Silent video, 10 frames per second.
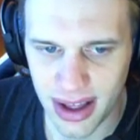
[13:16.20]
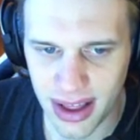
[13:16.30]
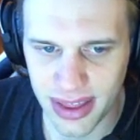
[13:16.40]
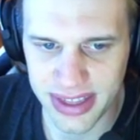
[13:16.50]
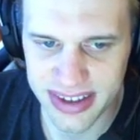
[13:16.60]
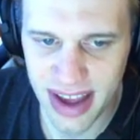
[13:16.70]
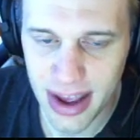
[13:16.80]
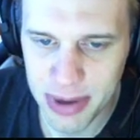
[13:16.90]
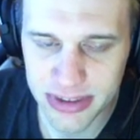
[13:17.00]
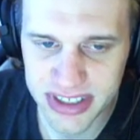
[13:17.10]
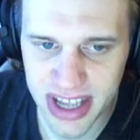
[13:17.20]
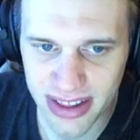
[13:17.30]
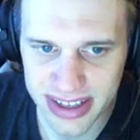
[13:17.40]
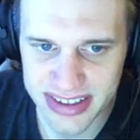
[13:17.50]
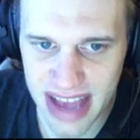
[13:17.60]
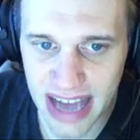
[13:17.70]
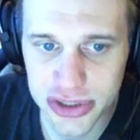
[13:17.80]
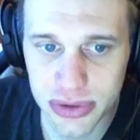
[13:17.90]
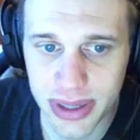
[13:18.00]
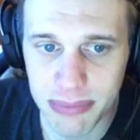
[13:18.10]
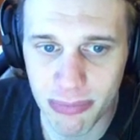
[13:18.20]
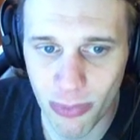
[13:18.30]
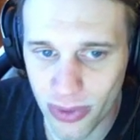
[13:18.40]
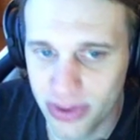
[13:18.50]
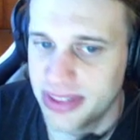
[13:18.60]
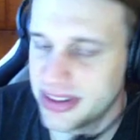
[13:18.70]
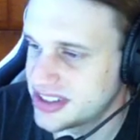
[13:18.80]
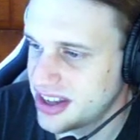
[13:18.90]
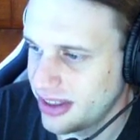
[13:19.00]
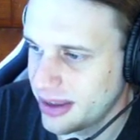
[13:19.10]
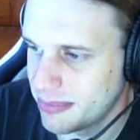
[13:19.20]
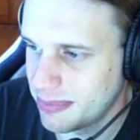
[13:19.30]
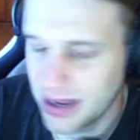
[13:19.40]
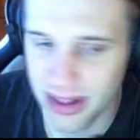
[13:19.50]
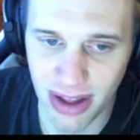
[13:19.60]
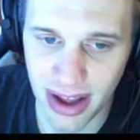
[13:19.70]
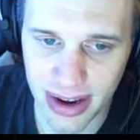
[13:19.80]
the attack power scaling is actually more than the skill amp by a lot.